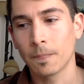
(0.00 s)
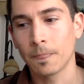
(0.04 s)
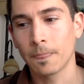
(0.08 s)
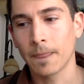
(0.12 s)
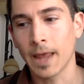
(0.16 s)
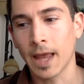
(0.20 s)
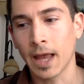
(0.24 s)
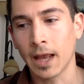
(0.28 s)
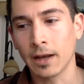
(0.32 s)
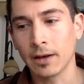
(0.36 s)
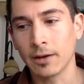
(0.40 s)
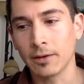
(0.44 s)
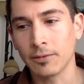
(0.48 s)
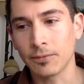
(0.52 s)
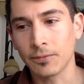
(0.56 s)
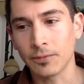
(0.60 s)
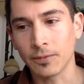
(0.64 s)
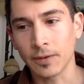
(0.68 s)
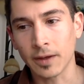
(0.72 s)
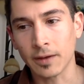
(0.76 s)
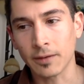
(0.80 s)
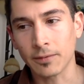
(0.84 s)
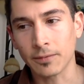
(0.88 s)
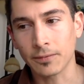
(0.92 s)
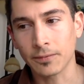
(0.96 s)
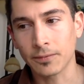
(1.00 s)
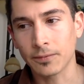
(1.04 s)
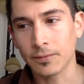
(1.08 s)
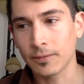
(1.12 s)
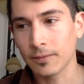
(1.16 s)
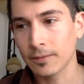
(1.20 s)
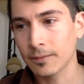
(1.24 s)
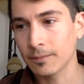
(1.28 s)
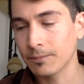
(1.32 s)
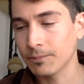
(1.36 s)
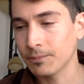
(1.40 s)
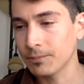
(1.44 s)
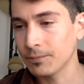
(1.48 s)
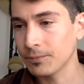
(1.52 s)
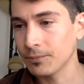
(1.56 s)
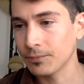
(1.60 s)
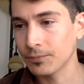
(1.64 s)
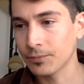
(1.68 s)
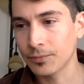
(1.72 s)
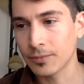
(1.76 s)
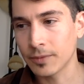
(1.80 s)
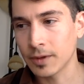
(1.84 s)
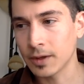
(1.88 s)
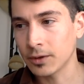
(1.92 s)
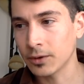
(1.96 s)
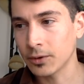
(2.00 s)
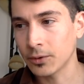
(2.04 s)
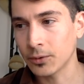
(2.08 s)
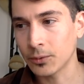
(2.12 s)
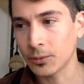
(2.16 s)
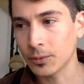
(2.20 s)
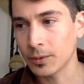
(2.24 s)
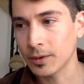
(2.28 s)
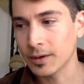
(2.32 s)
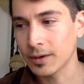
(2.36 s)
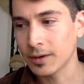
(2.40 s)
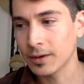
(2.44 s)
And if, if you know,